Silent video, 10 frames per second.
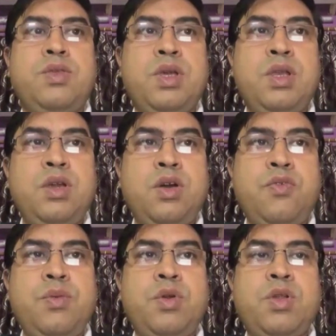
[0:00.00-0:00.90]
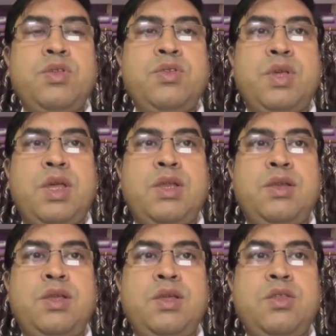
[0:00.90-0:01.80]
CKD often progresses
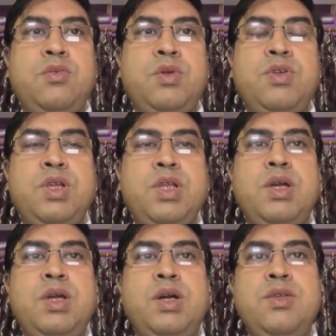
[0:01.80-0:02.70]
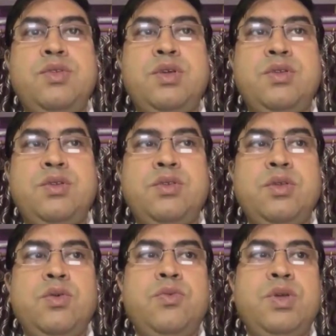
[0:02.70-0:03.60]
silently, especially in the early
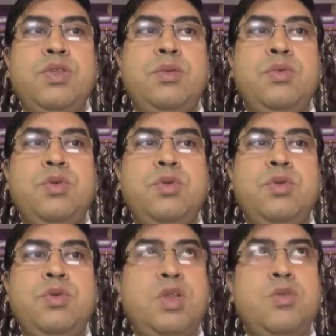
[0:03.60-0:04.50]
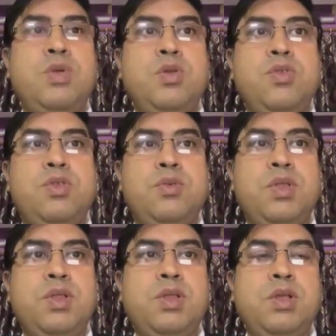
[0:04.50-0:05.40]
stages when symptoms may not be
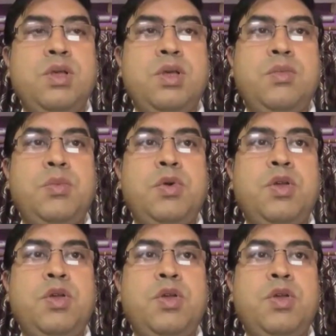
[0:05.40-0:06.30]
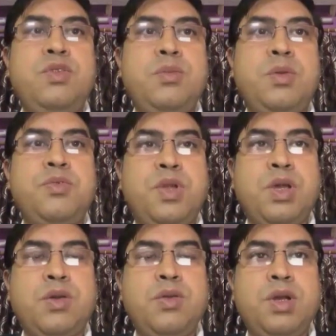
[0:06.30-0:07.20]
noticeable. By monitoring
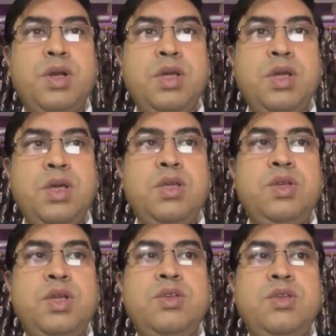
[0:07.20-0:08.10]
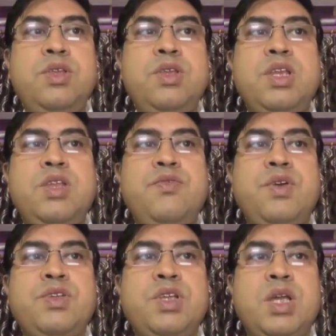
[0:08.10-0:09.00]
symptoms regularly, changes in kidney
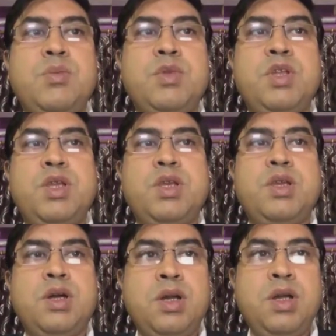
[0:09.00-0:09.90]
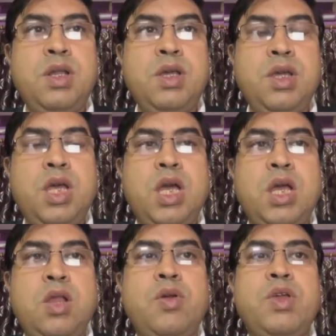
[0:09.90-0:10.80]
function can be detected early,
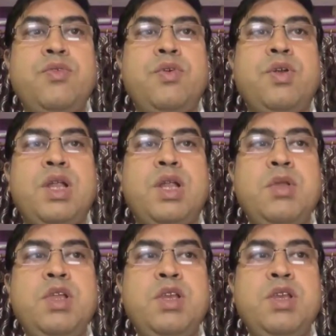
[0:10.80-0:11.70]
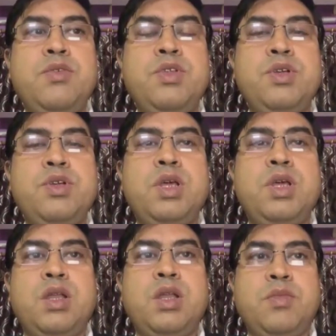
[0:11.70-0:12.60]
allowing for timely
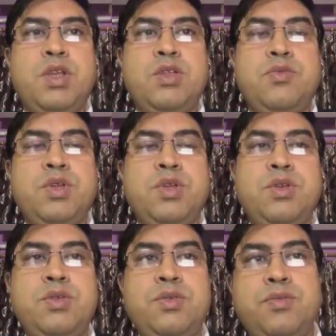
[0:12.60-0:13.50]
intervention and management.